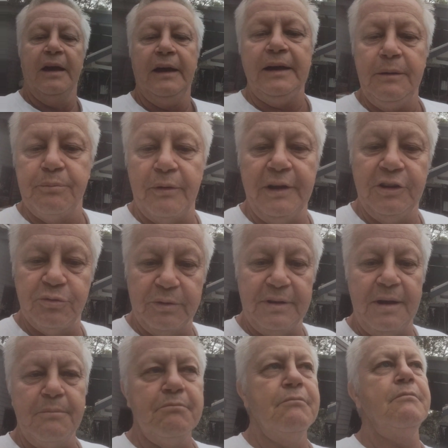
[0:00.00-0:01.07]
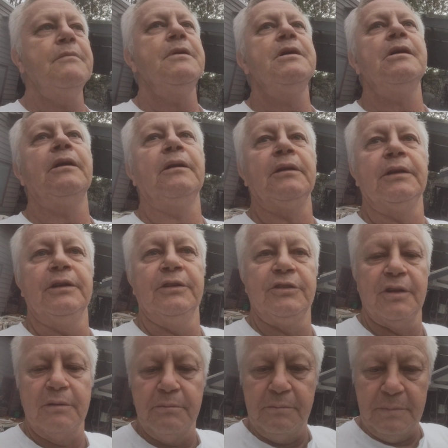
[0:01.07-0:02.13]
he brings with him millions
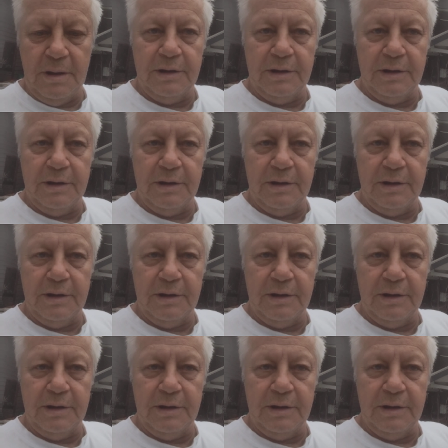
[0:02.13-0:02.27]
and